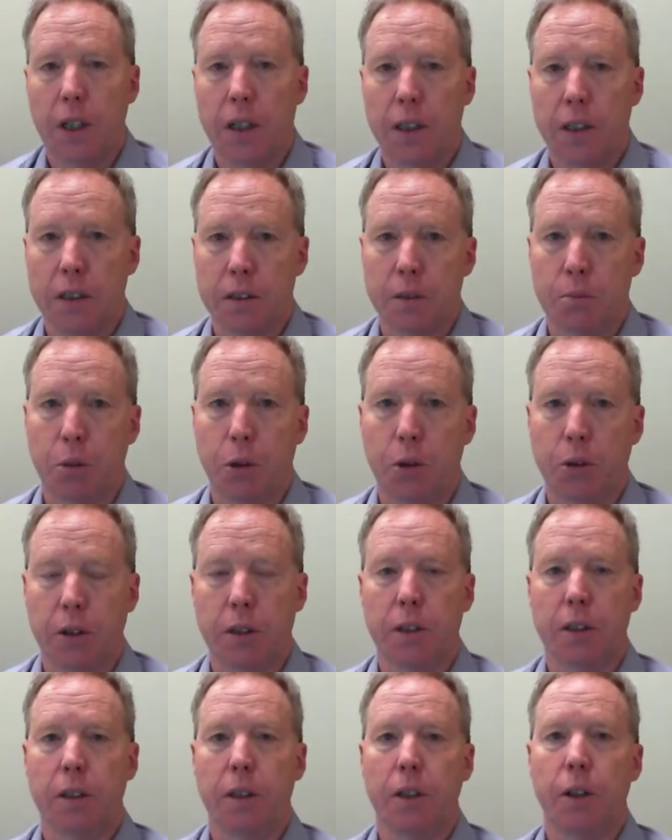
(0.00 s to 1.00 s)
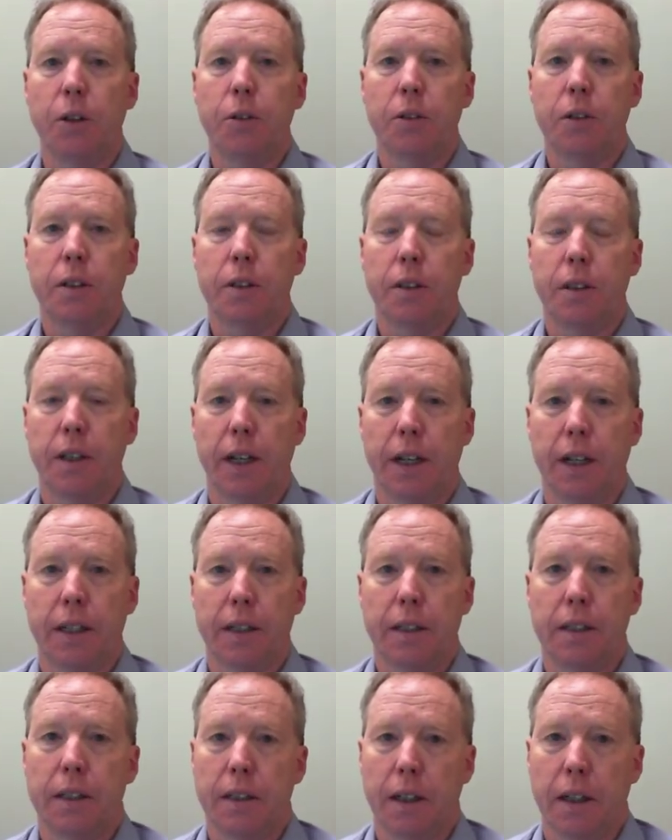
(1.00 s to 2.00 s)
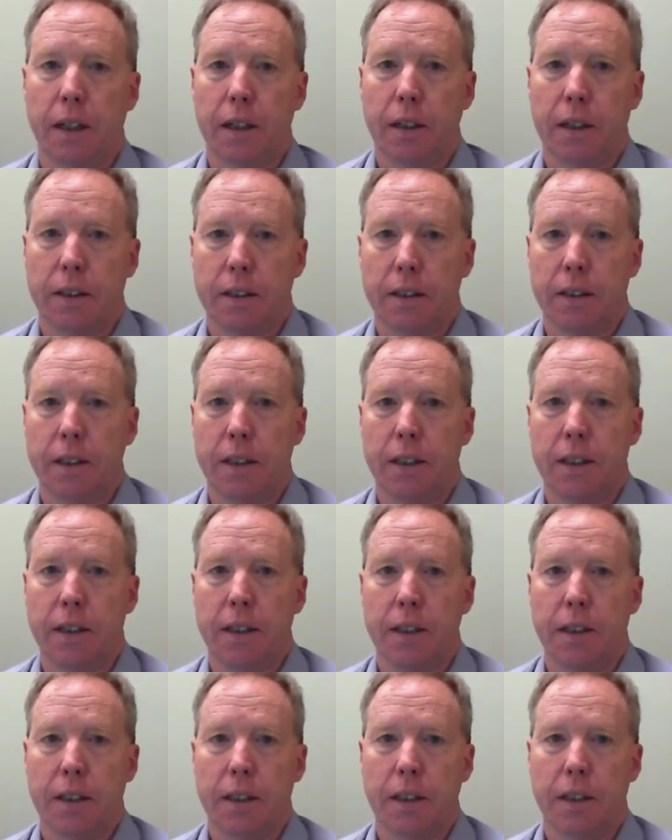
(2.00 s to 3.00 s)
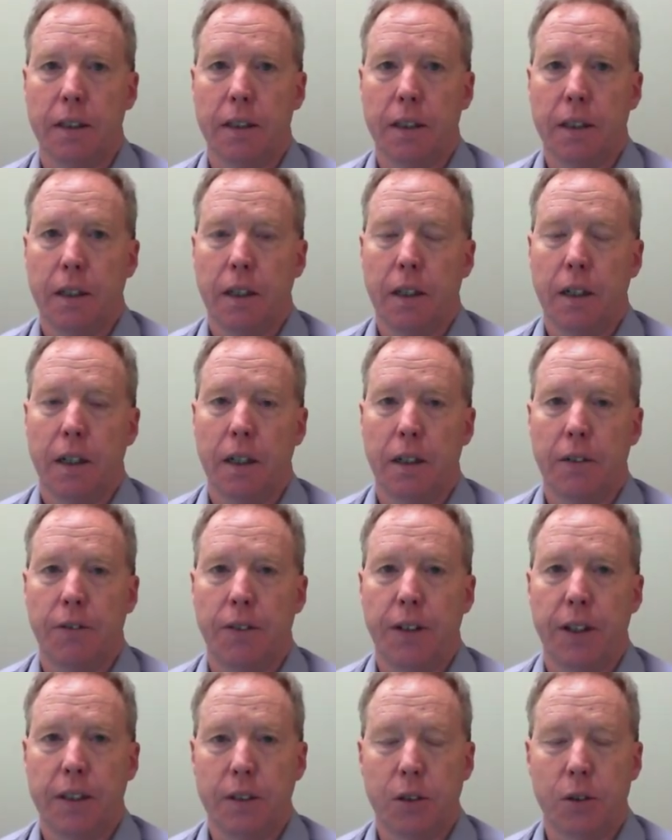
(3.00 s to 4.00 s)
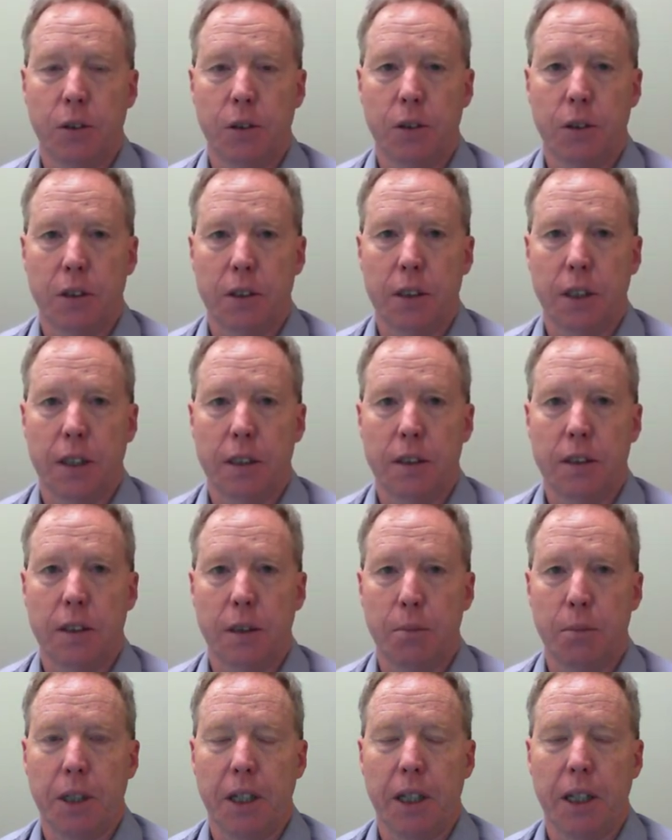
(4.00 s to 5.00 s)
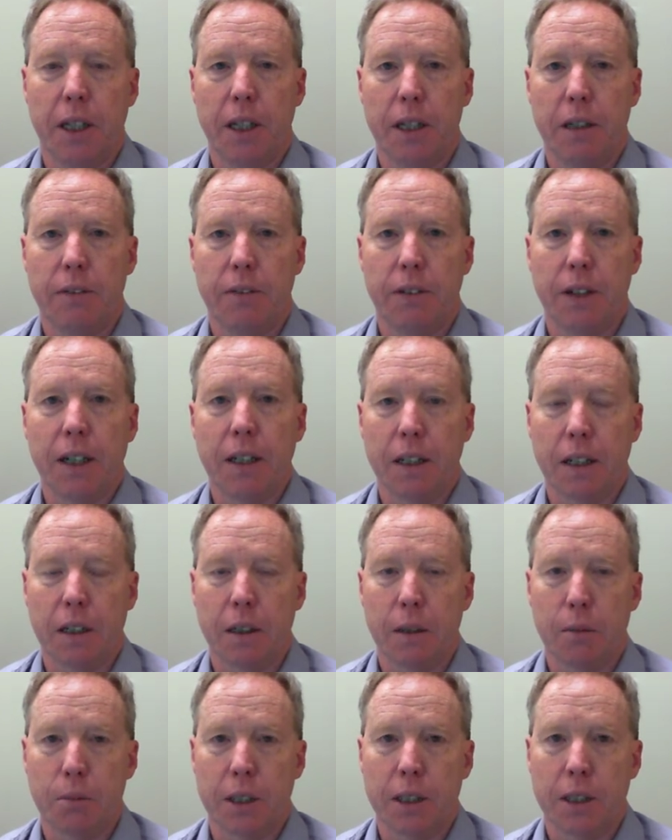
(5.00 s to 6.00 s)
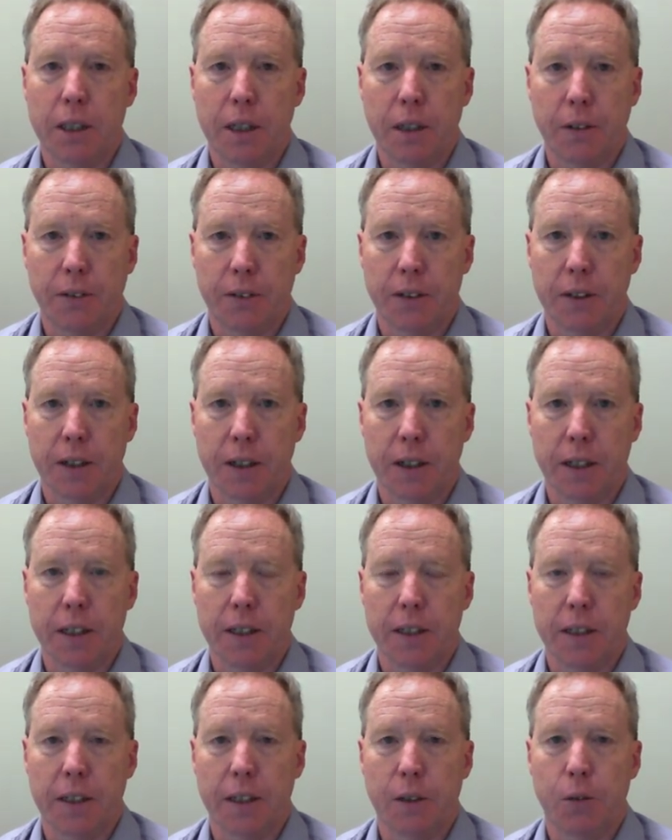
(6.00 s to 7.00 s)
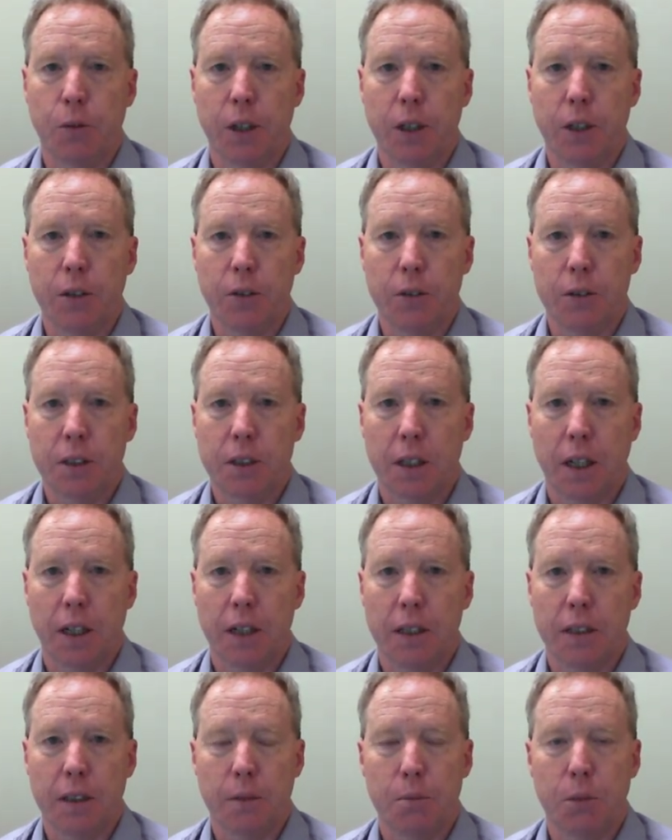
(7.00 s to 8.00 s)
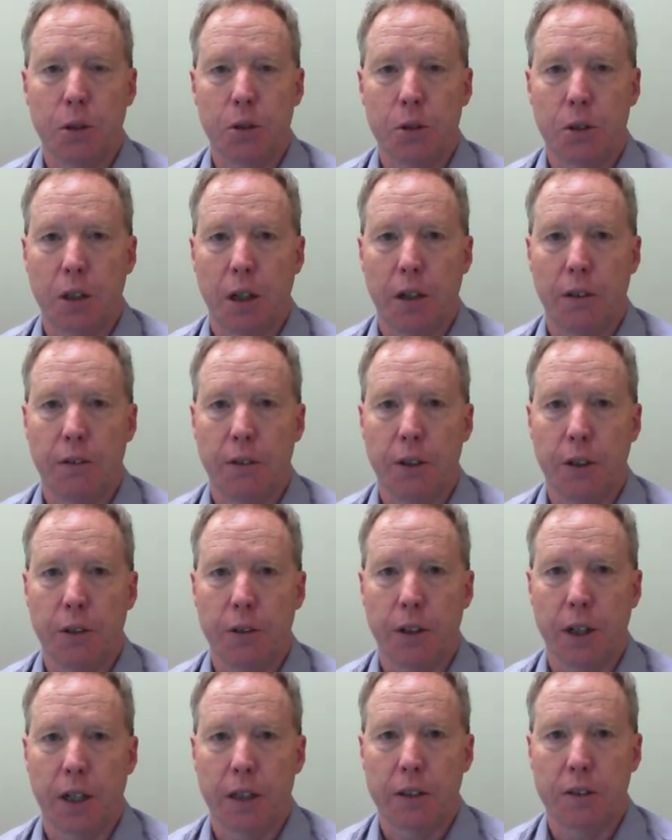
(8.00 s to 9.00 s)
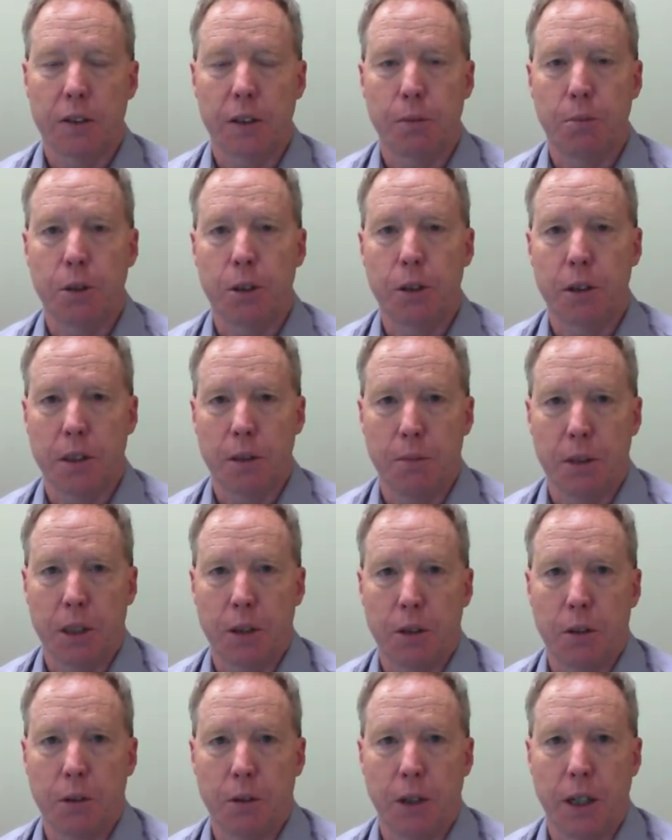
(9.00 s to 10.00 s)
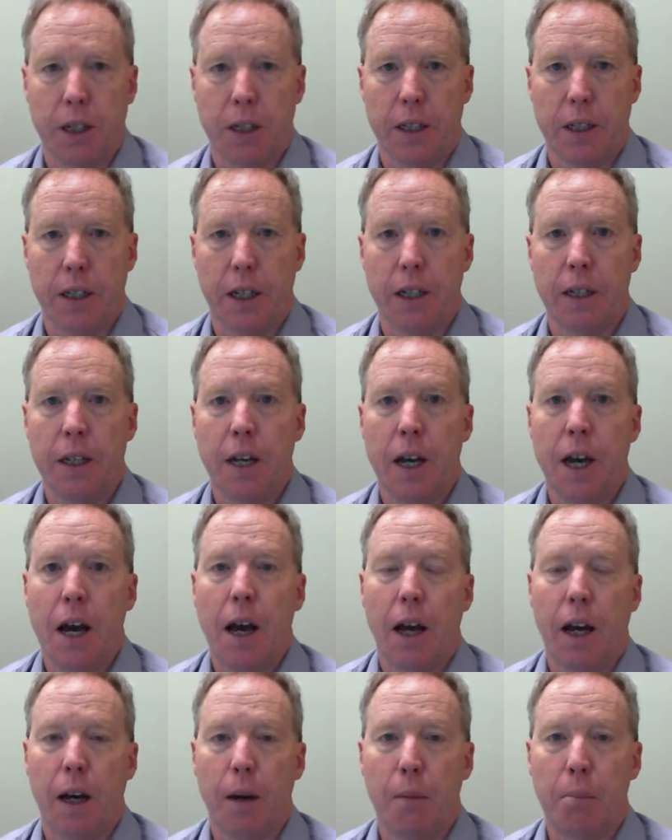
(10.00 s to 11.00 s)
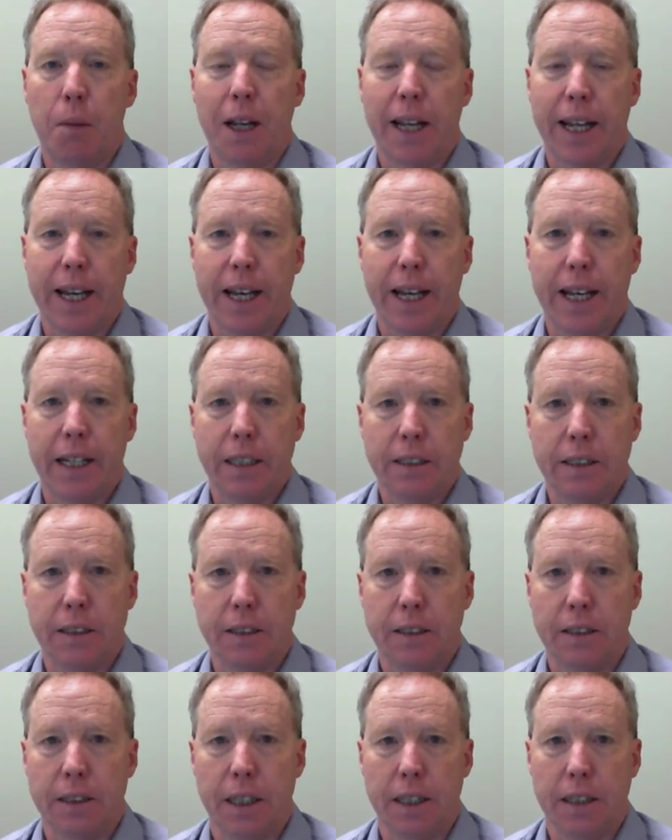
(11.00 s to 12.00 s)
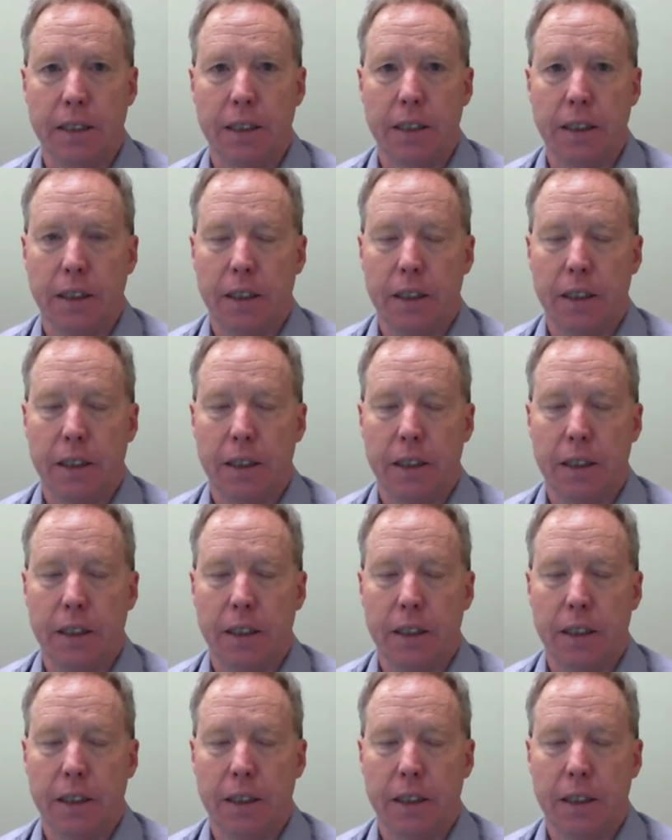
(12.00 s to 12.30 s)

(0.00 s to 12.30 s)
It's important to note that the phased order sets behave a little bit differently, in that when you sign them, most often you are actually putting them into a planned state.